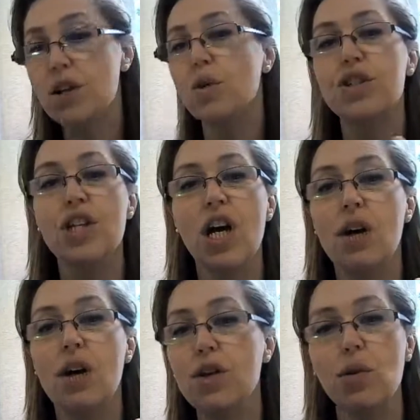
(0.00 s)
And you'll want
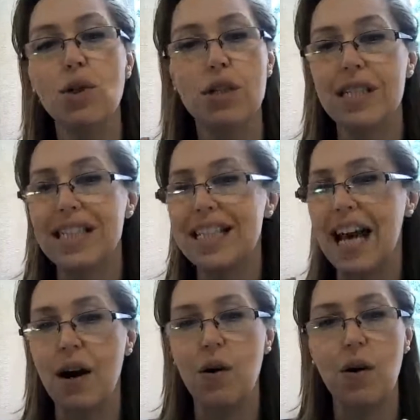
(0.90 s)
to see
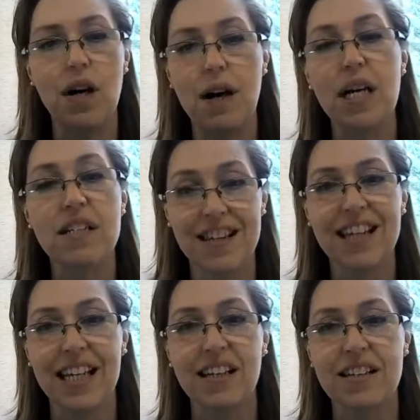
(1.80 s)
how a person
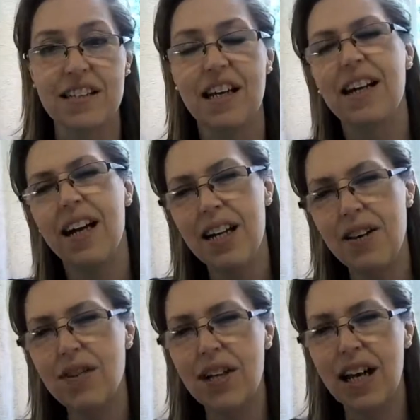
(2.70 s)
thinks.
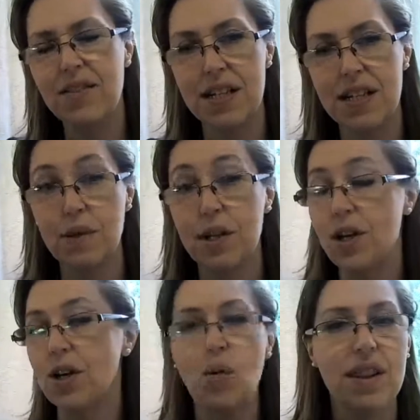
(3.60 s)
And you've got to have someone who
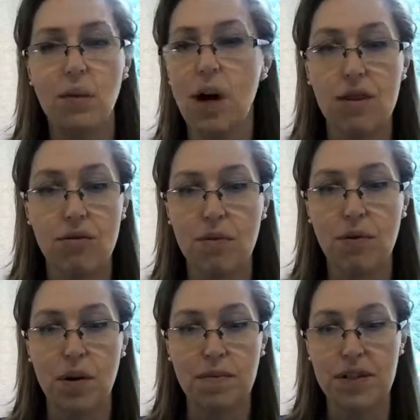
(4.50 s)
can work their way through
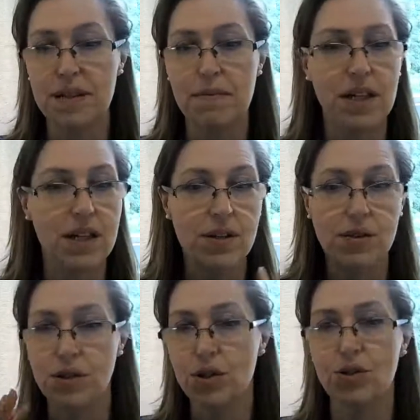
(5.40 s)
problems, somebody
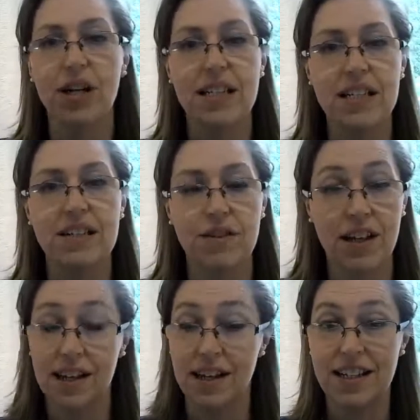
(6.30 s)
who's creative,
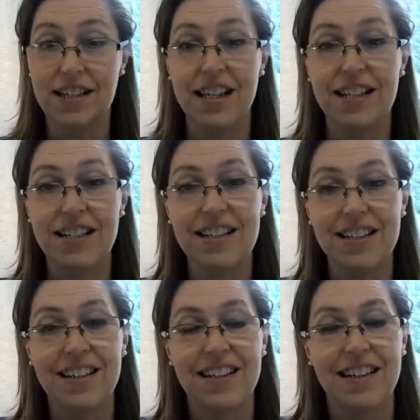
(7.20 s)
in a
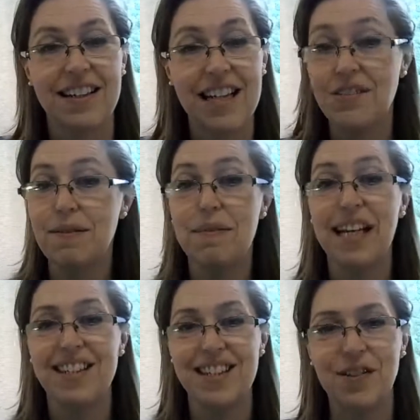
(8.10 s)
sense. Even in
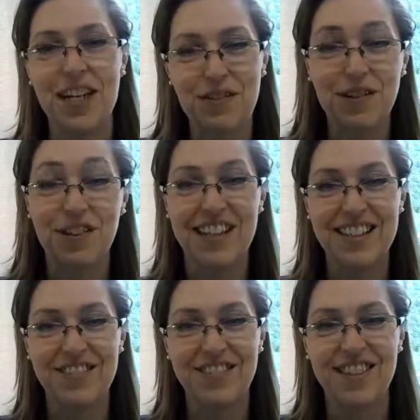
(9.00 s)
maths, you've got to have
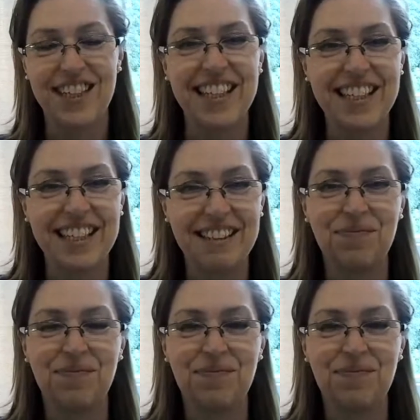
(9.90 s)
creative thinking.